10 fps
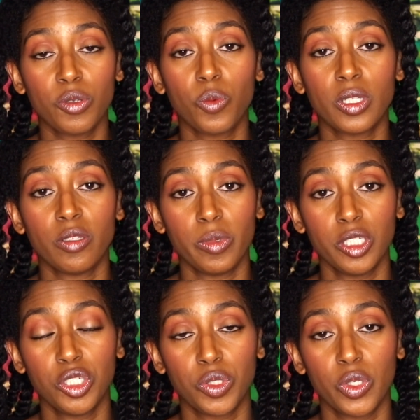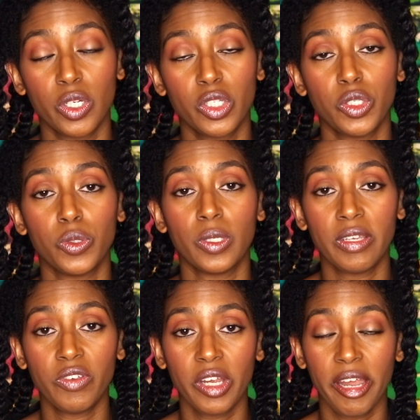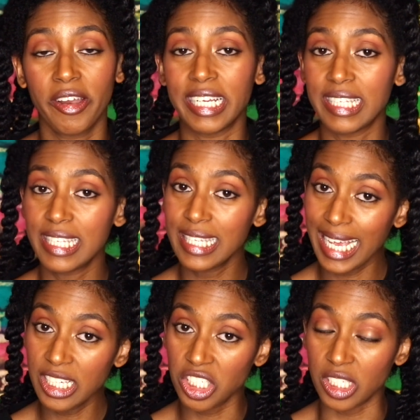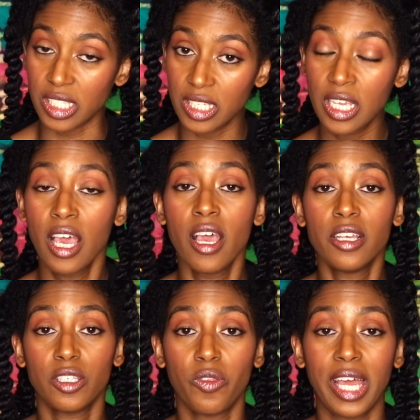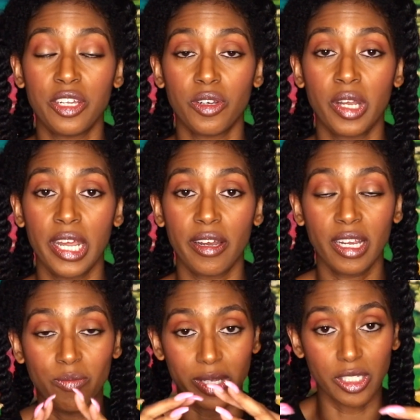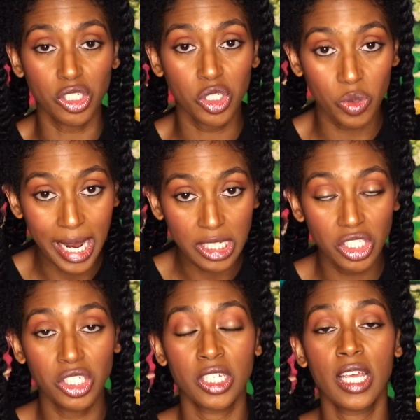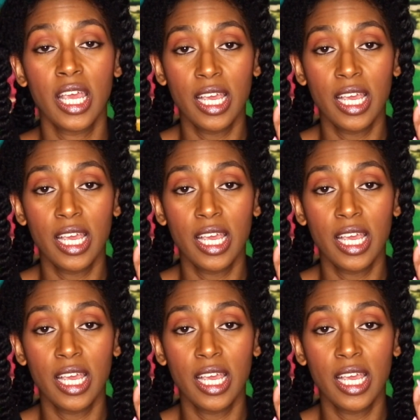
you want to be sure to leave your hair in sections so that your hair can be stretched